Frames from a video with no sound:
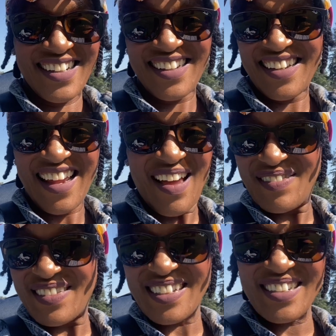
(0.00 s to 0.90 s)
Good
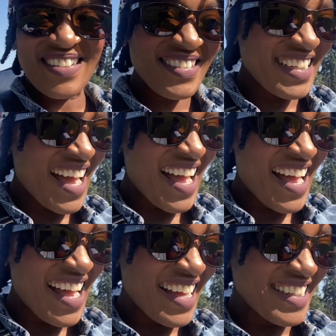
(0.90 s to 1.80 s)
afternoon,
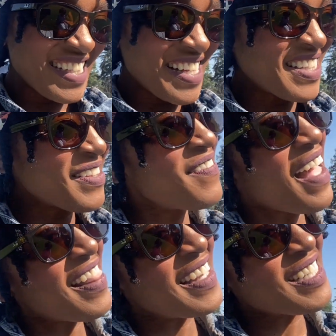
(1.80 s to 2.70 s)
guys. It's the
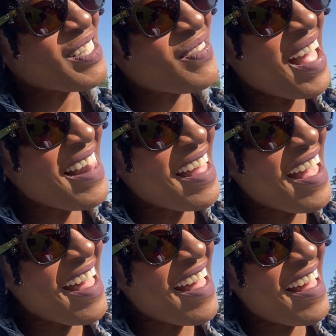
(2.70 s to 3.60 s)

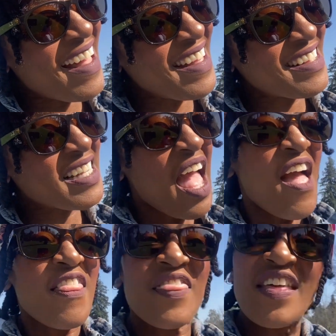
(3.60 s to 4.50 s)
Valenzuelas.
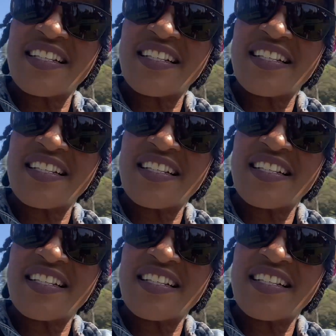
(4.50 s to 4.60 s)
This